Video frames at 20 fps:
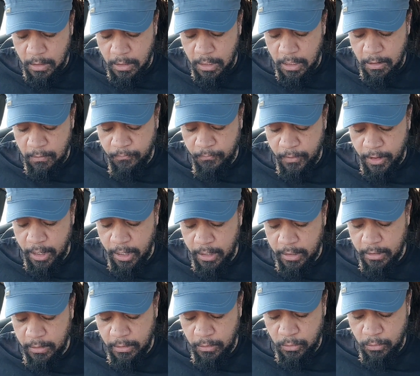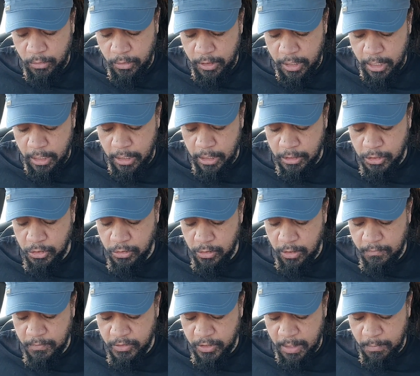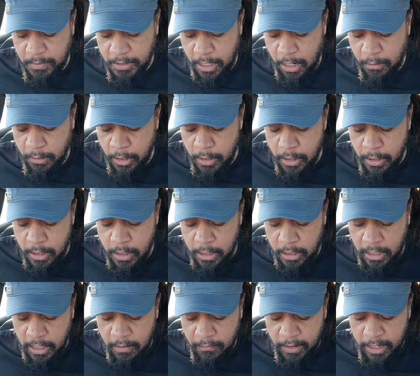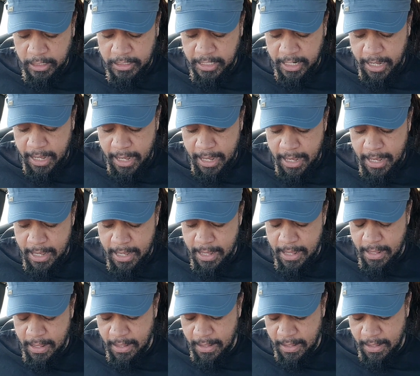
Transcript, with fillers: if uh, you think he shouldn't have dropped out give it a